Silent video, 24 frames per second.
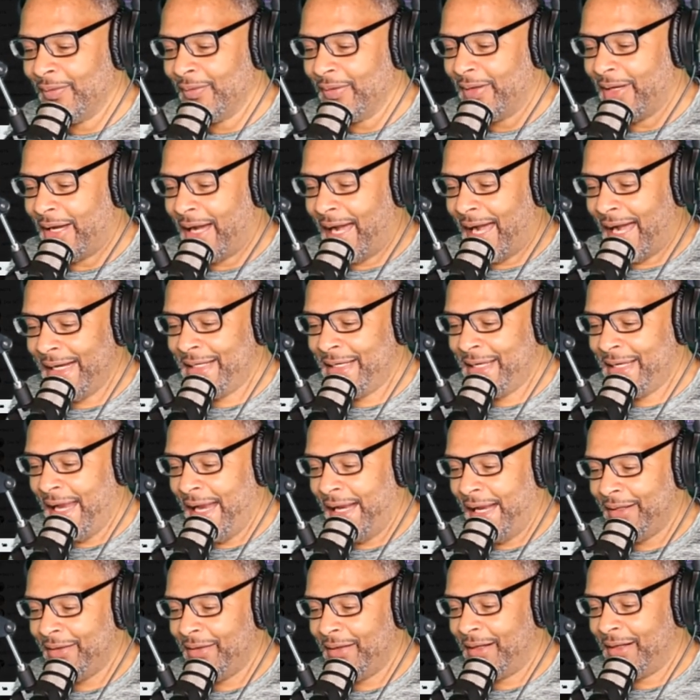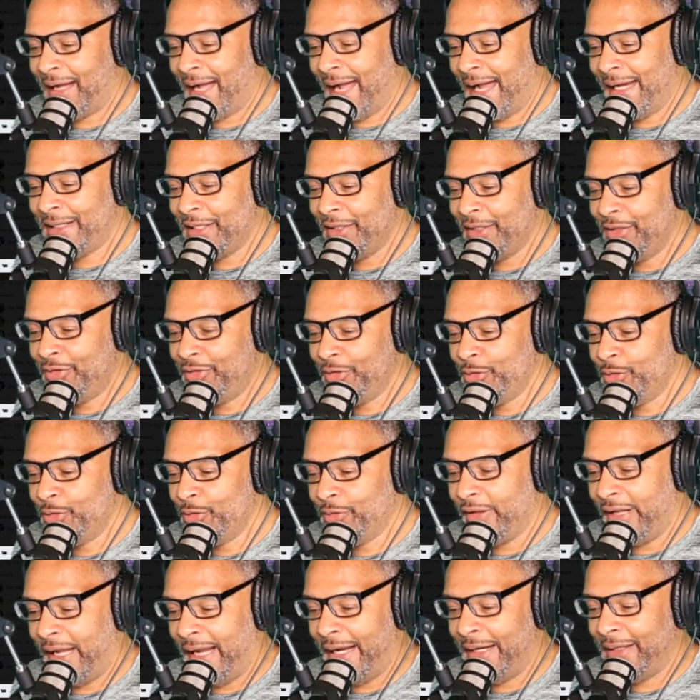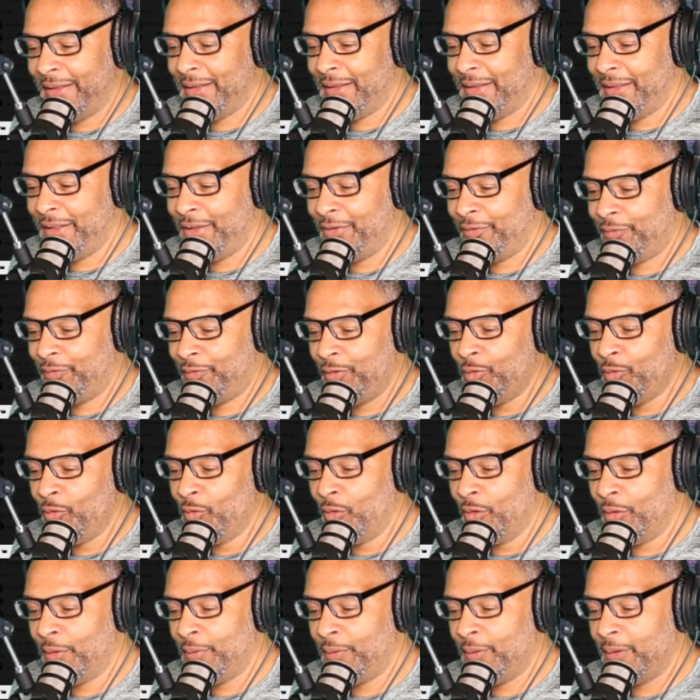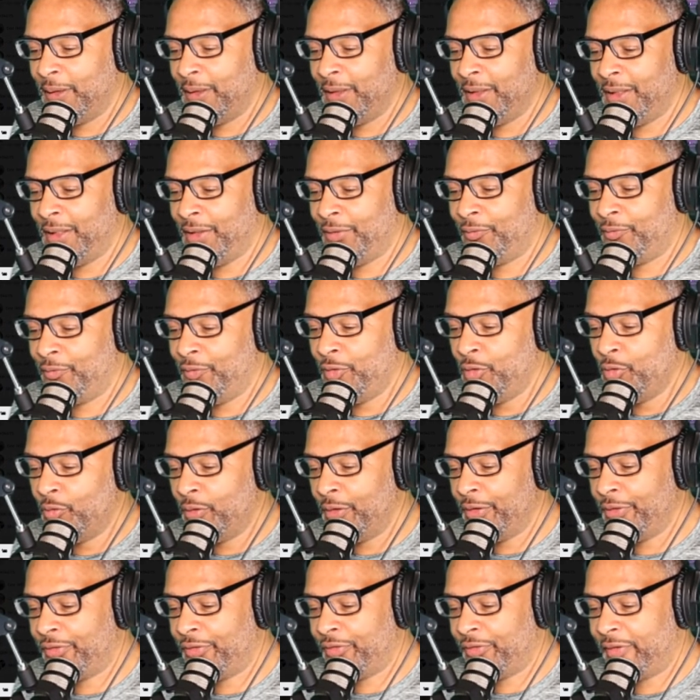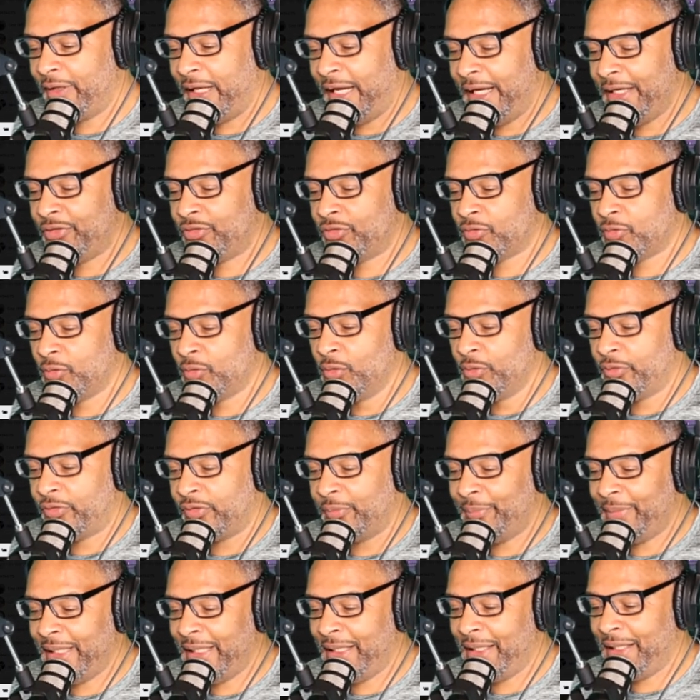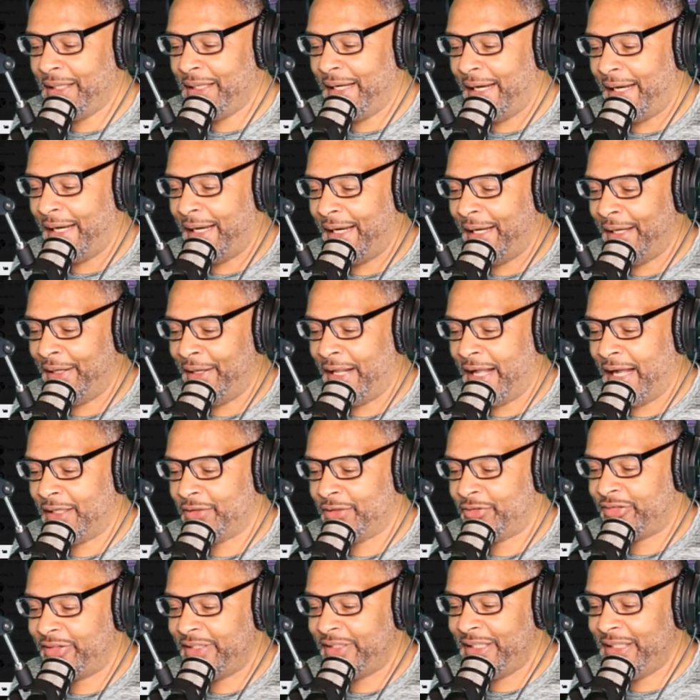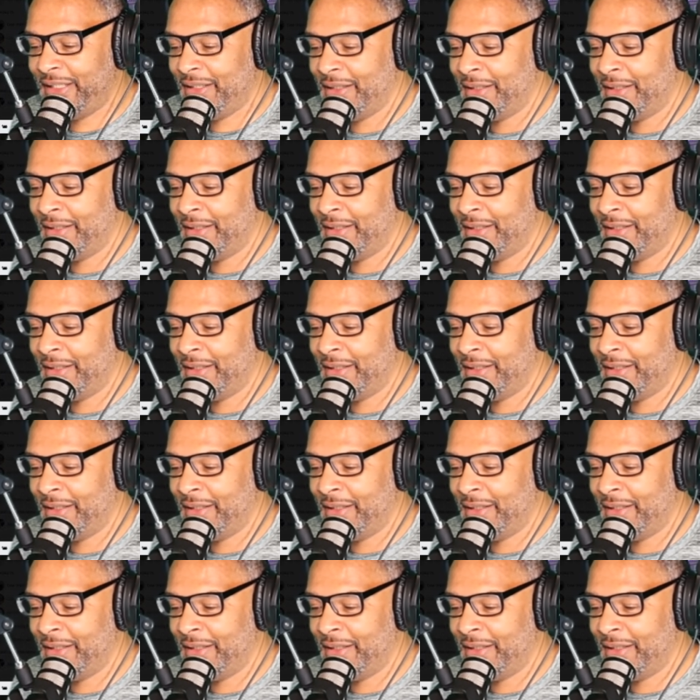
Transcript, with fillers: I can't. I can do that if you would if you would stay true to me and not cheat